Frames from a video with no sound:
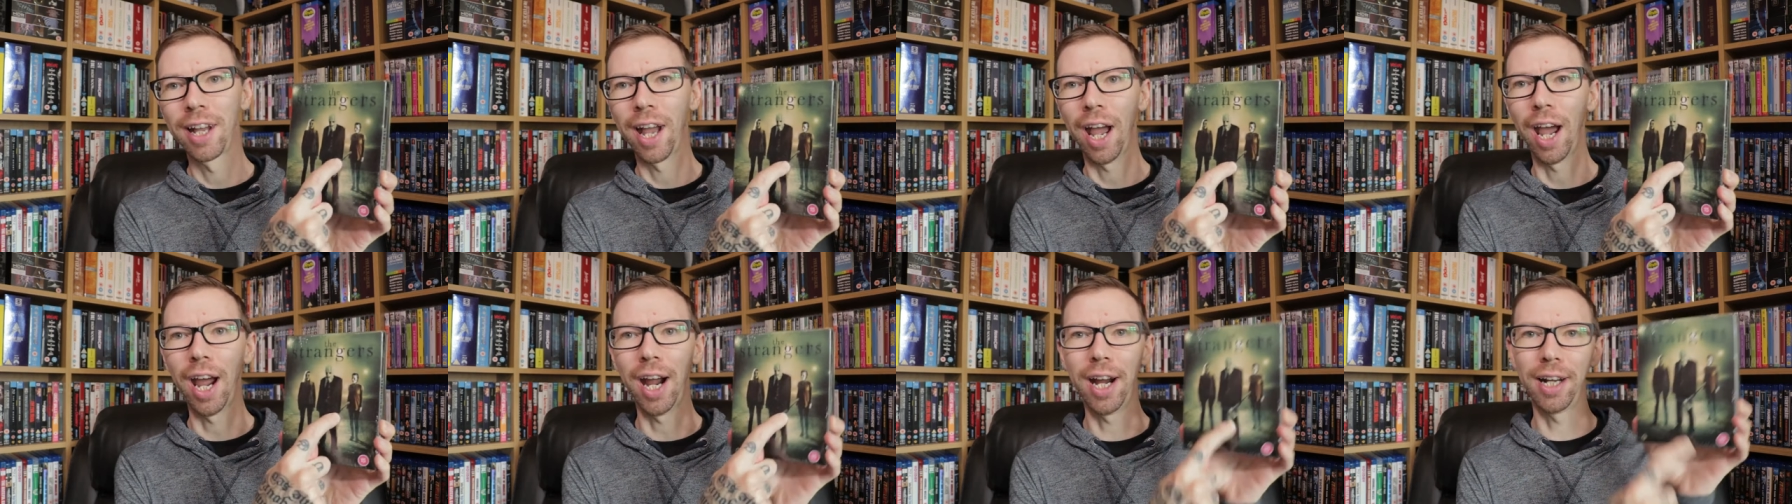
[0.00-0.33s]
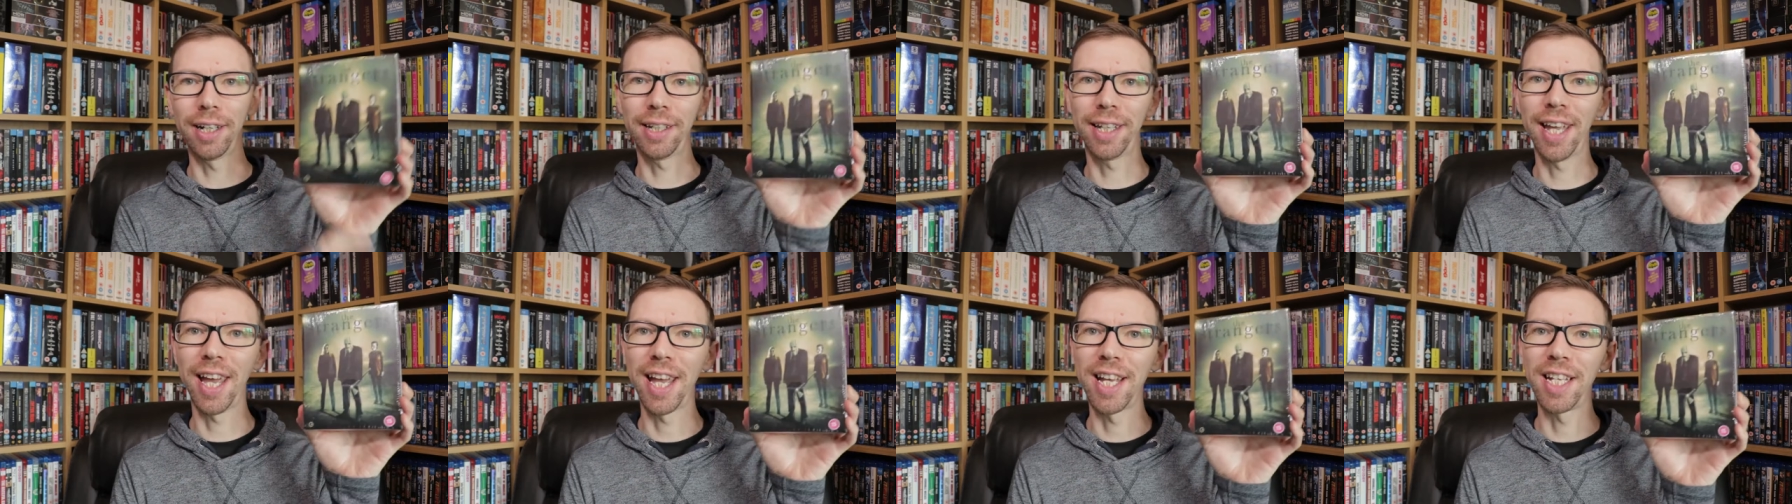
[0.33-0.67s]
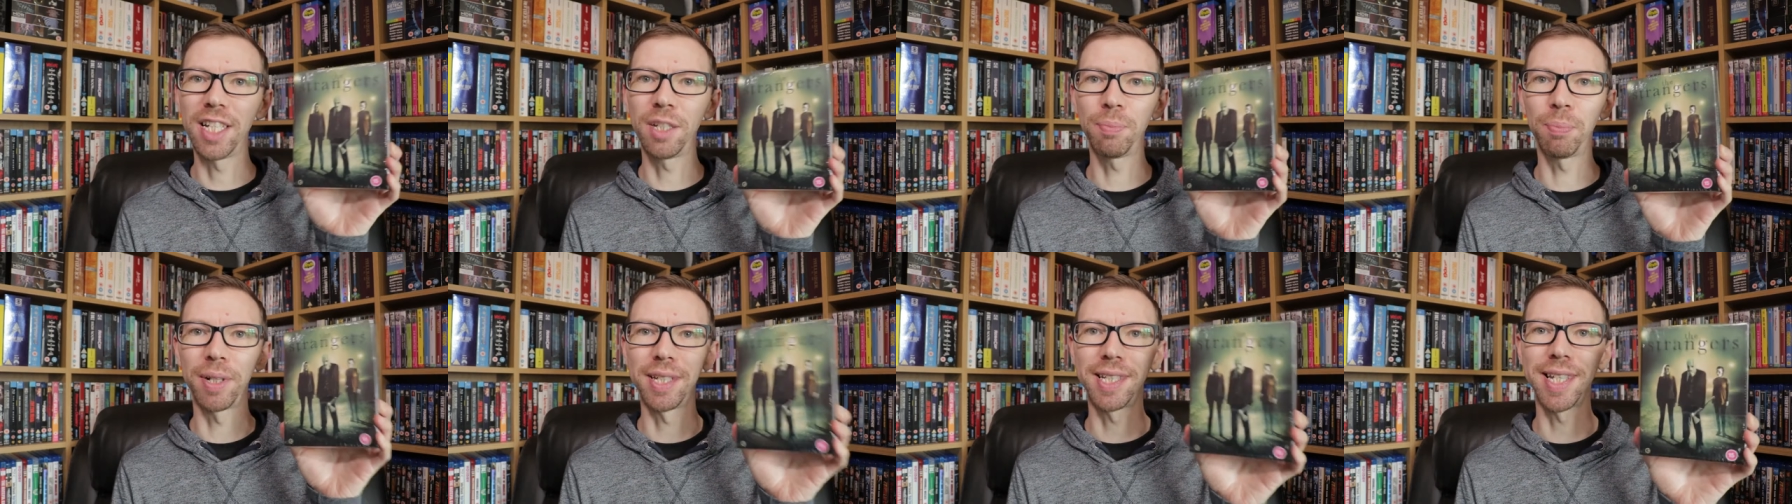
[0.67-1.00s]
hard
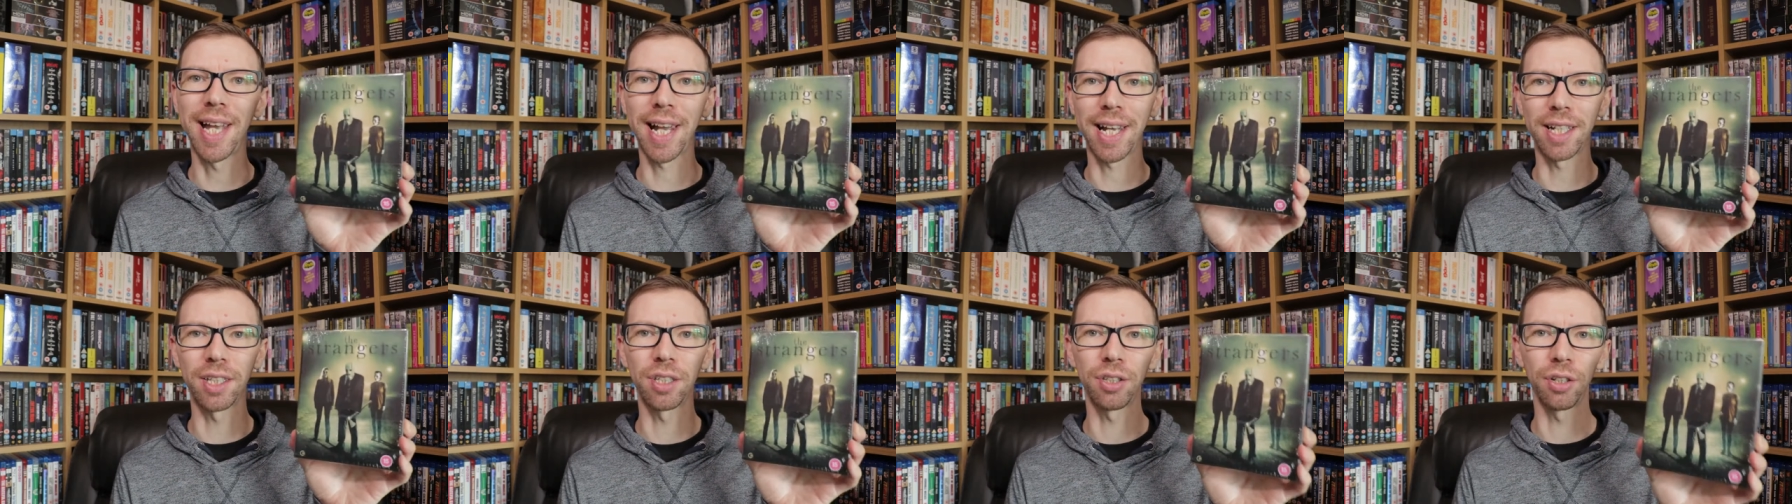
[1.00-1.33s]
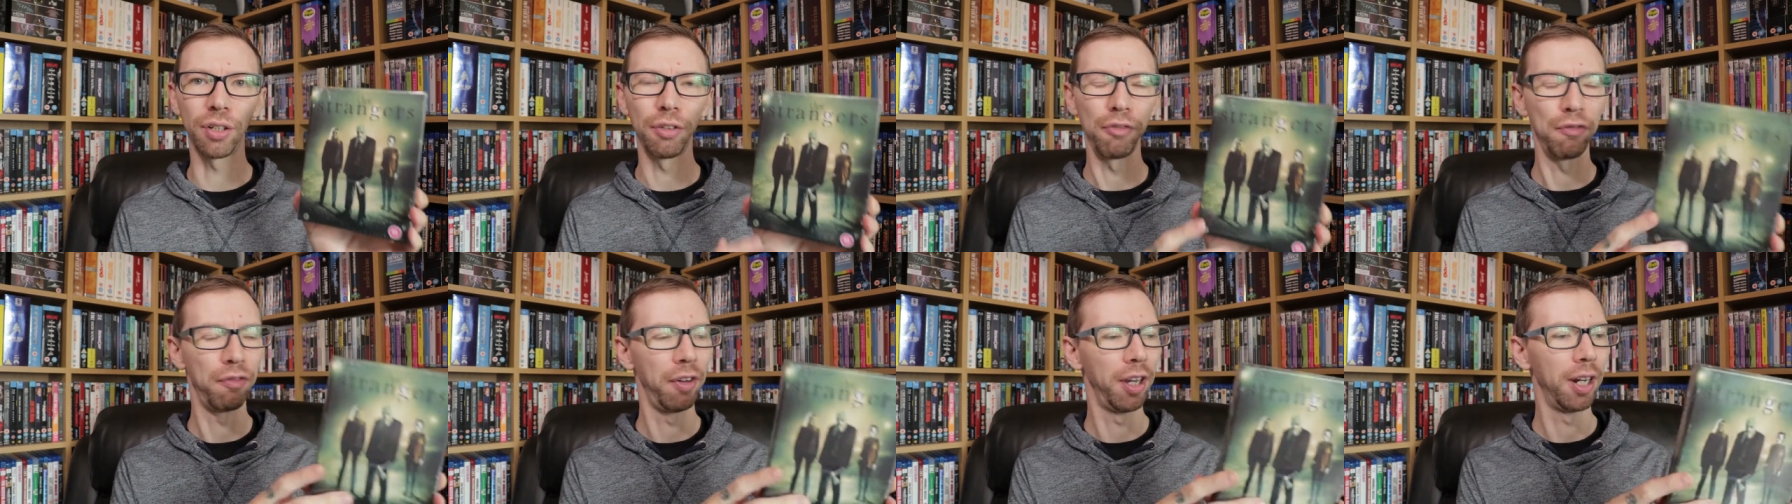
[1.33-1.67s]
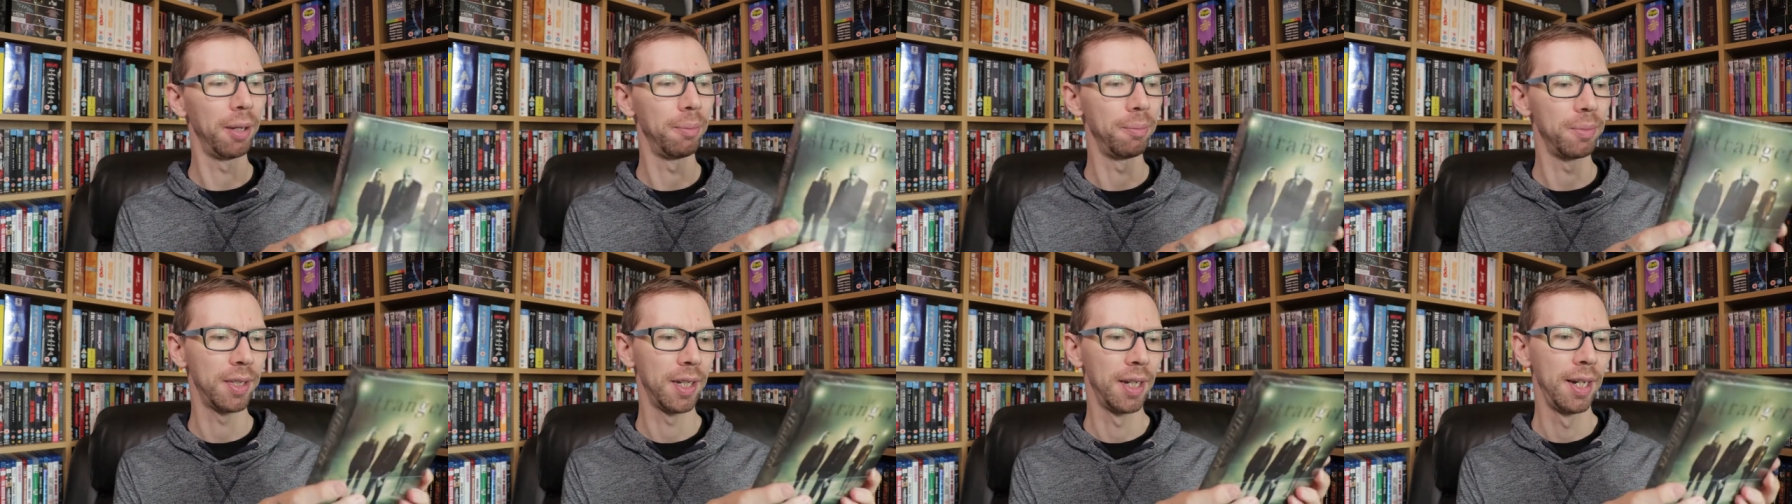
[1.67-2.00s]
case by Second Sight
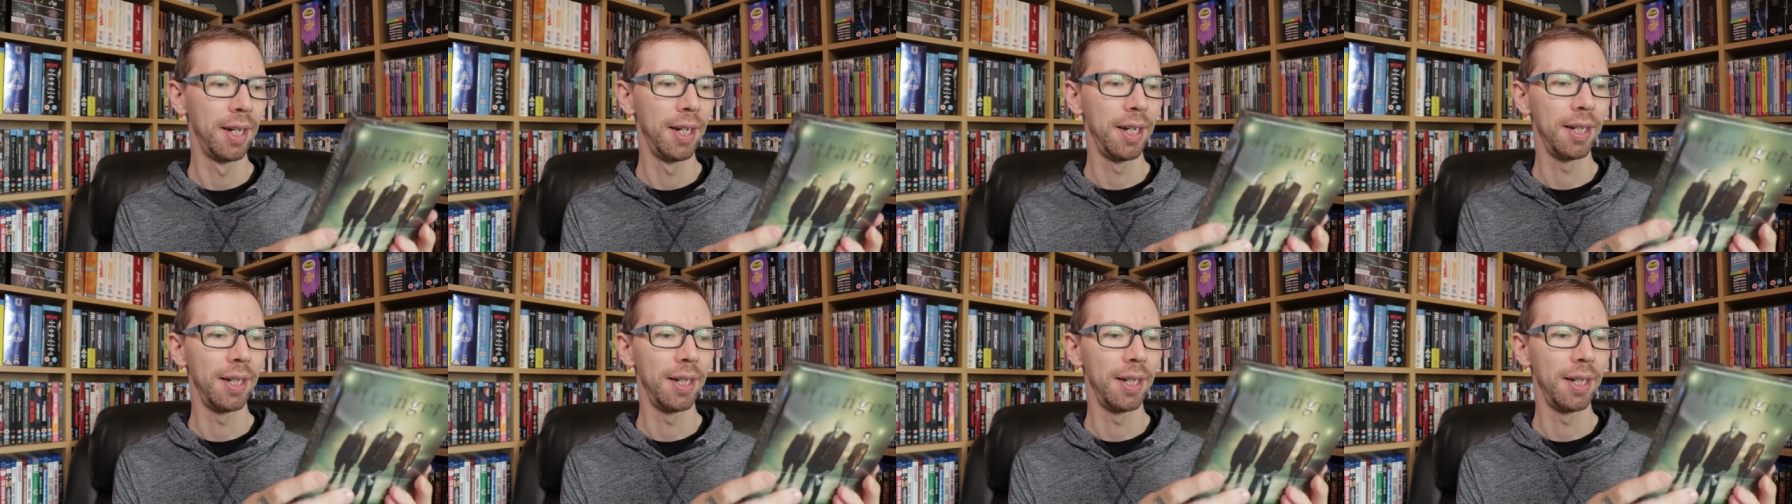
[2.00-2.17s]
Films.